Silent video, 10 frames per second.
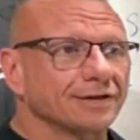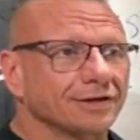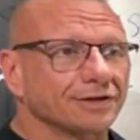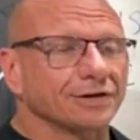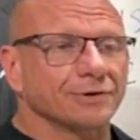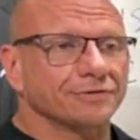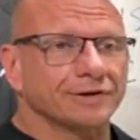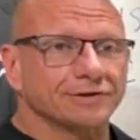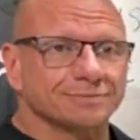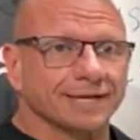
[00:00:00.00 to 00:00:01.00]
don't know what
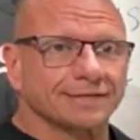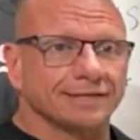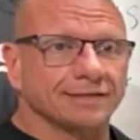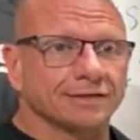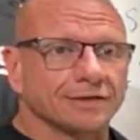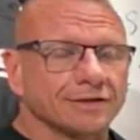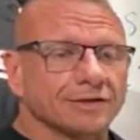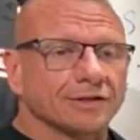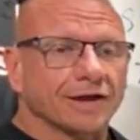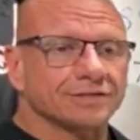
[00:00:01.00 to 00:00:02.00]
they're expecting.
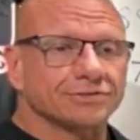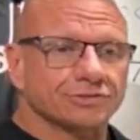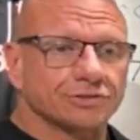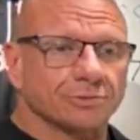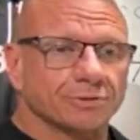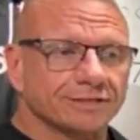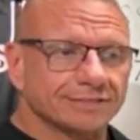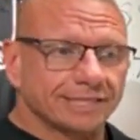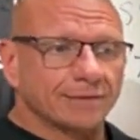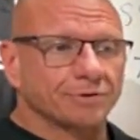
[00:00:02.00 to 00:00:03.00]
I just assume when I
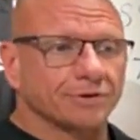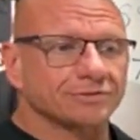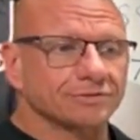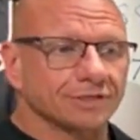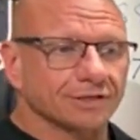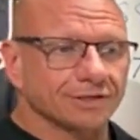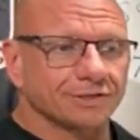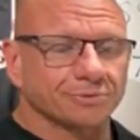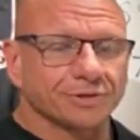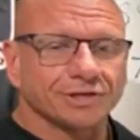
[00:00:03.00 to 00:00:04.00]
see that person, you kind
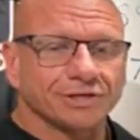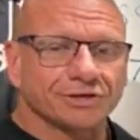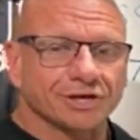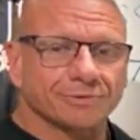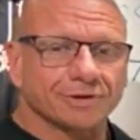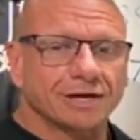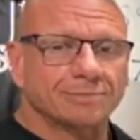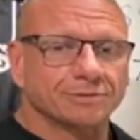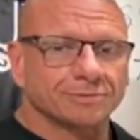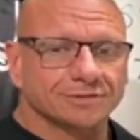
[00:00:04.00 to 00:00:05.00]
of want to go
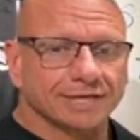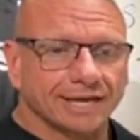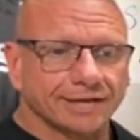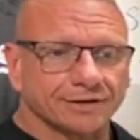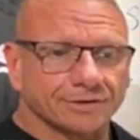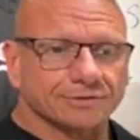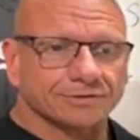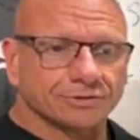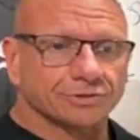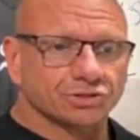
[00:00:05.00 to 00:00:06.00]
up to them and say, hey,
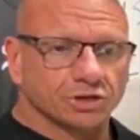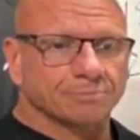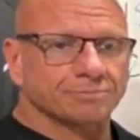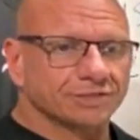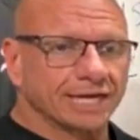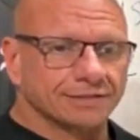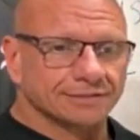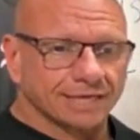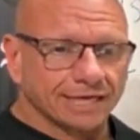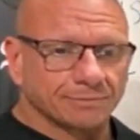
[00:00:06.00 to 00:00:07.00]
good job staying
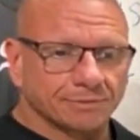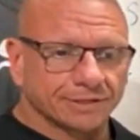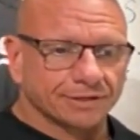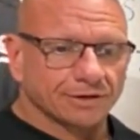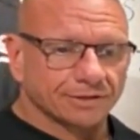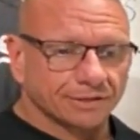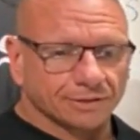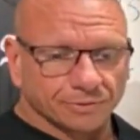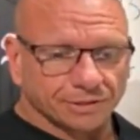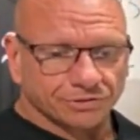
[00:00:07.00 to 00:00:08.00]
the same. And they're going,
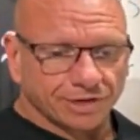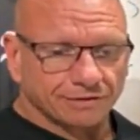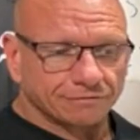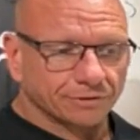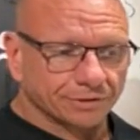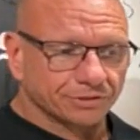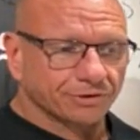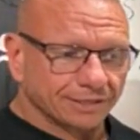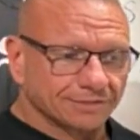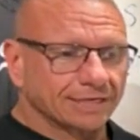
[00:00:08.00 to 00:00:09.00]
what are you training for? Are you
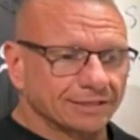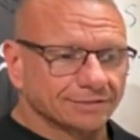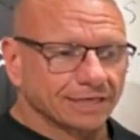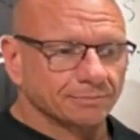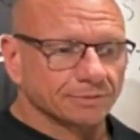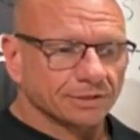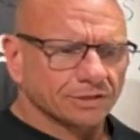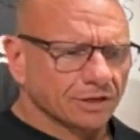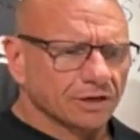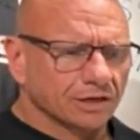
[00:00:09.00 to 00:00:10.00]
training to stay the same?
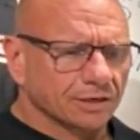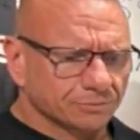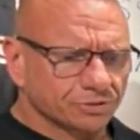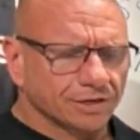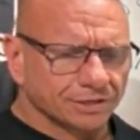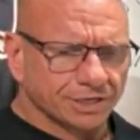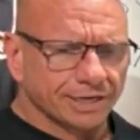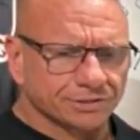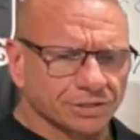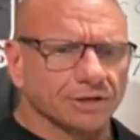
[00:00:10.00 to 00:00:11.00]
No, I'm trying to
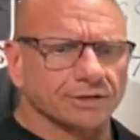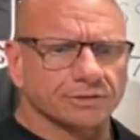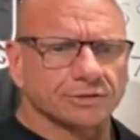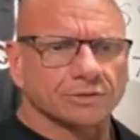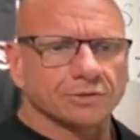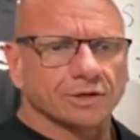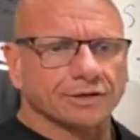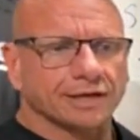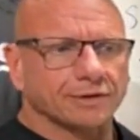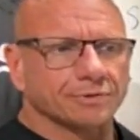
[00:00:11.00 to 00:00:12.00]
change. Oh,
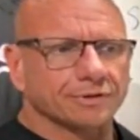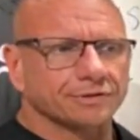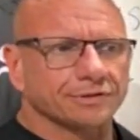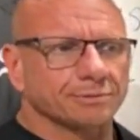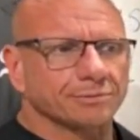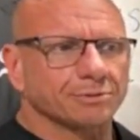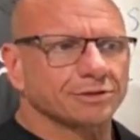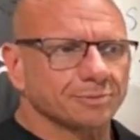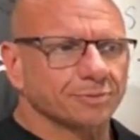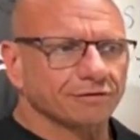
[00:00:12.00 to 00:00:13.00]
okay. Well, you
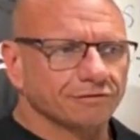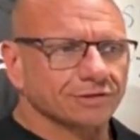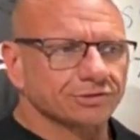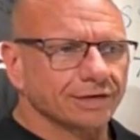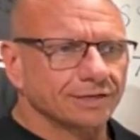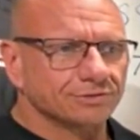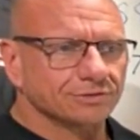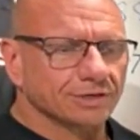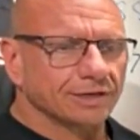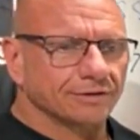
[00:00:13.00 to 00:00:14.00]
must be pretty frustrated
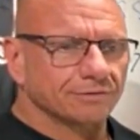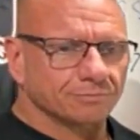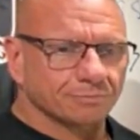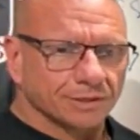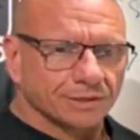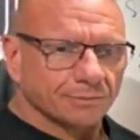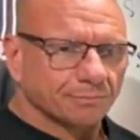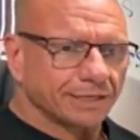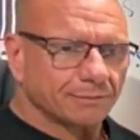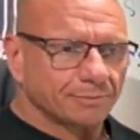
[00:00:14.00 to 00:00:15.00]
since I've
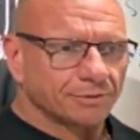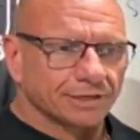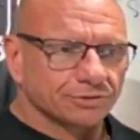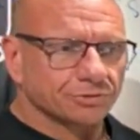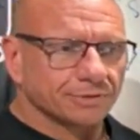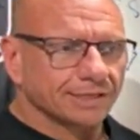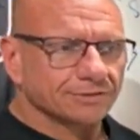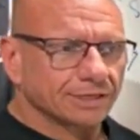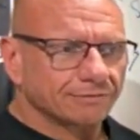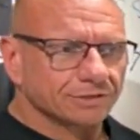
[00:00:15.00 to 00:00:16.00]
been a member here 2
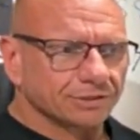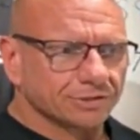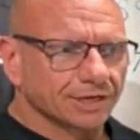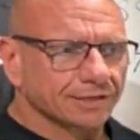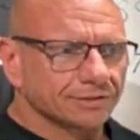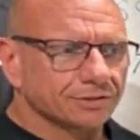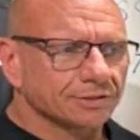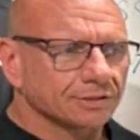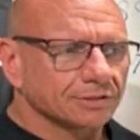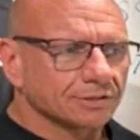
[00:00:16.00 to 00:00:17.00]
years and I haven't seen you
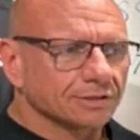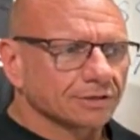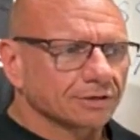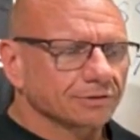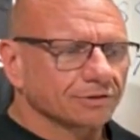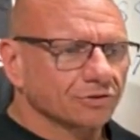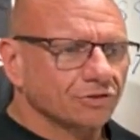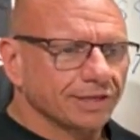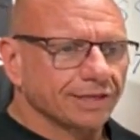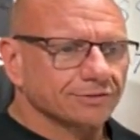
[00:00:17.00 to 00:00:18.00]
change. Look, the
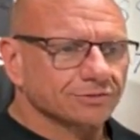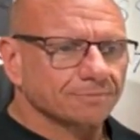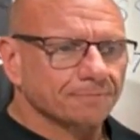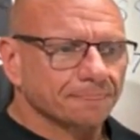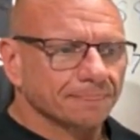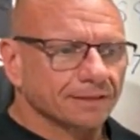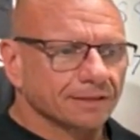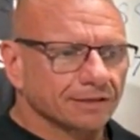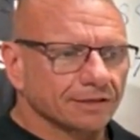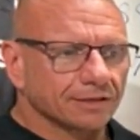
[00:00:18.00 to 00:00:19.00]
thing is,
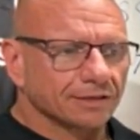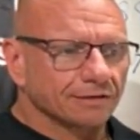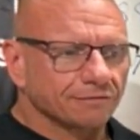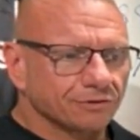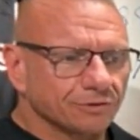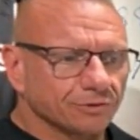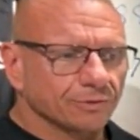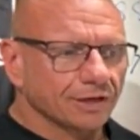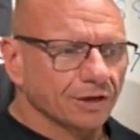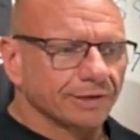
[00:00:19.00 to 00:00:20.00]
if
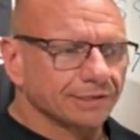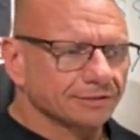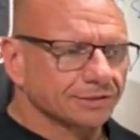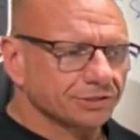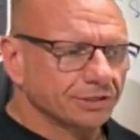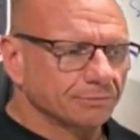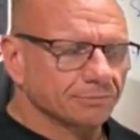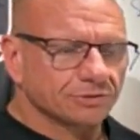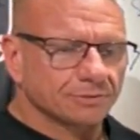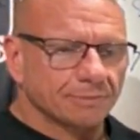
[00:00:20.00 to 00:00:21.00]
you are going to the
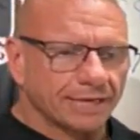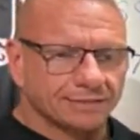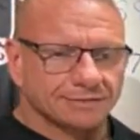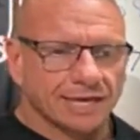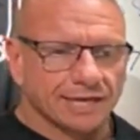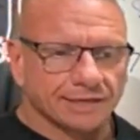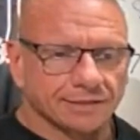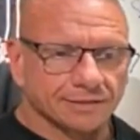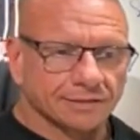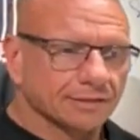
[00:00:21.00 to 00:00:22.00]
gym to
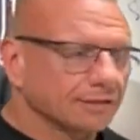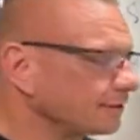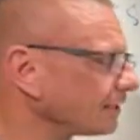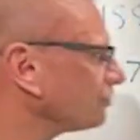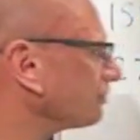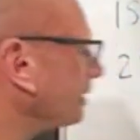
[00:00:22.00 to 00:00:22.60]
maintain, this